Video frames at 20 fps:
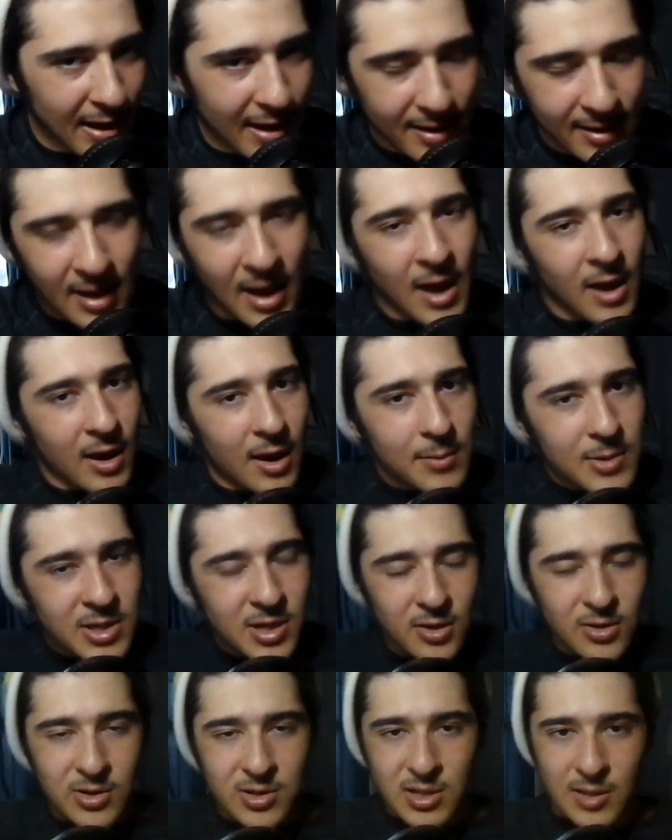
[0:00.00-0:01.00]
And let me
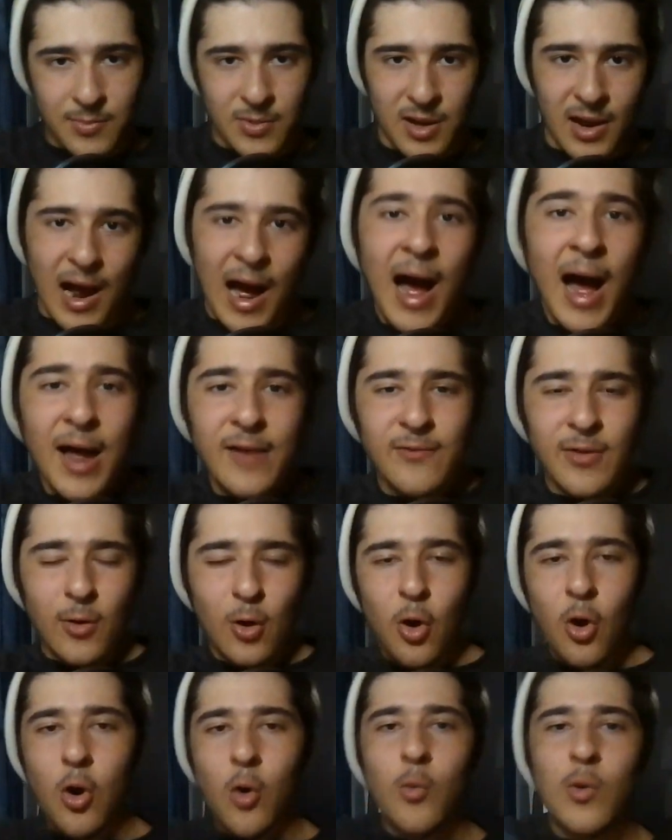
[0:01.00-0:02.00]
tell you something I've
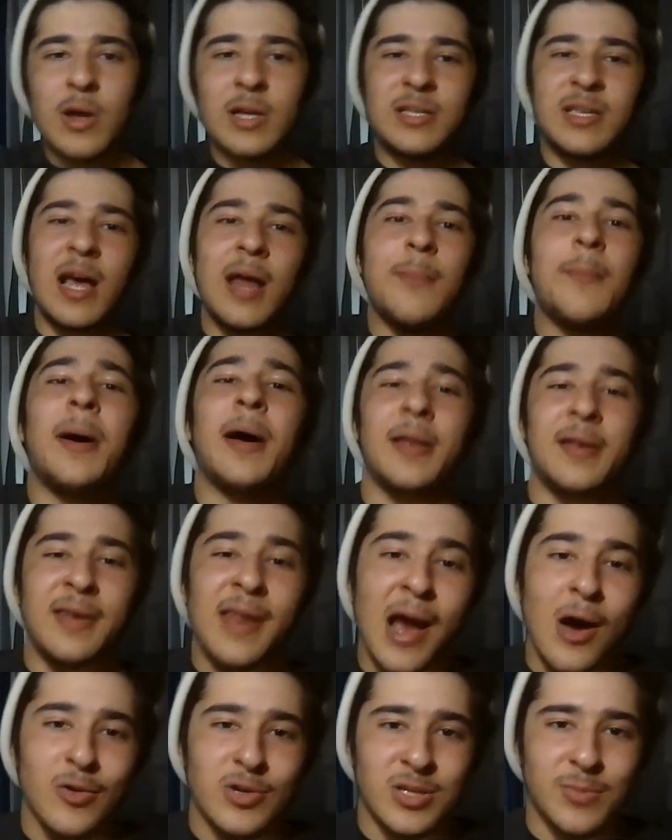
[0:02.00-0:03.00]
always had my
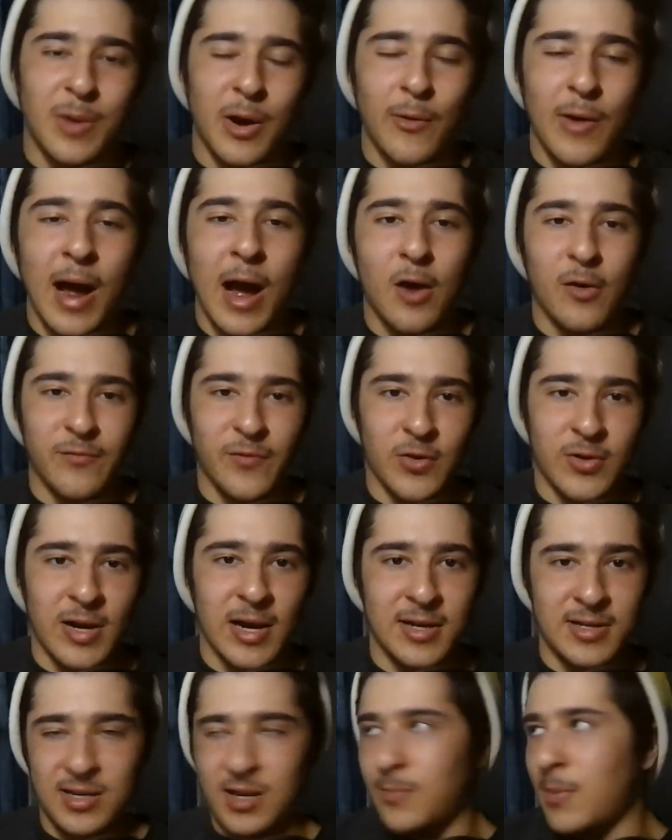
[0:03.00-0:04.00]
doubts about
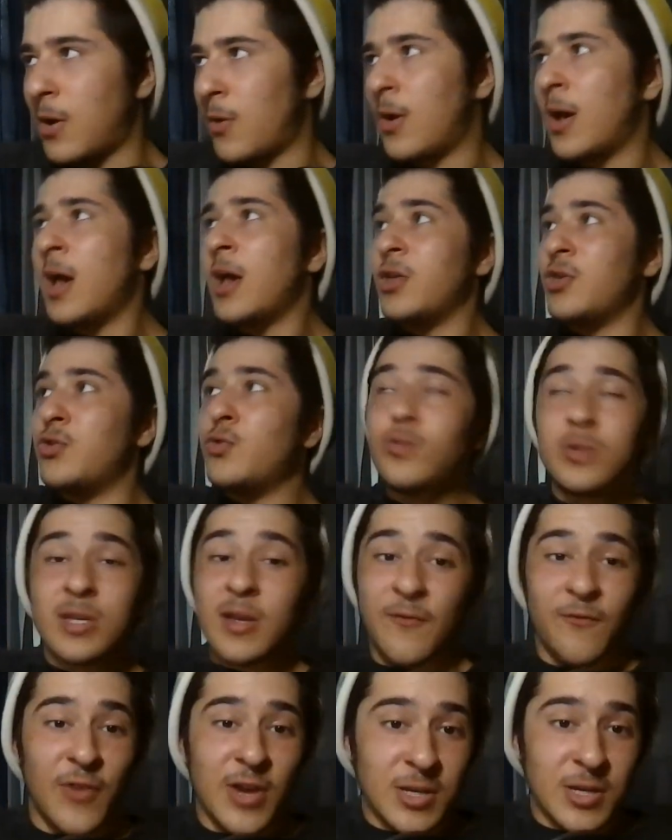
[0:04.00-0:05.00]
advertising, about
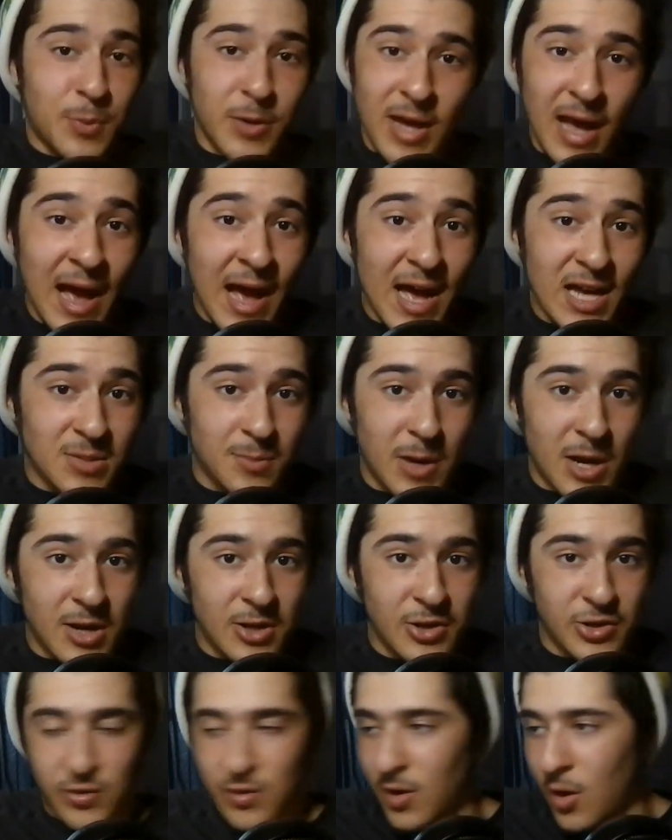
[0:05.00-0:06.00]
using Facebook Ads
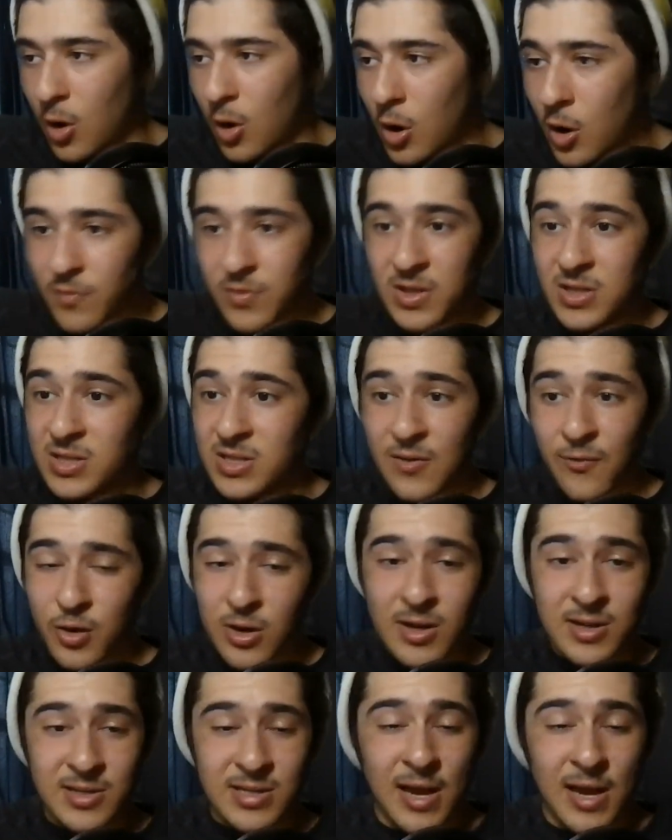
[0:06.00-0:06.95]
Manager and all of these different things.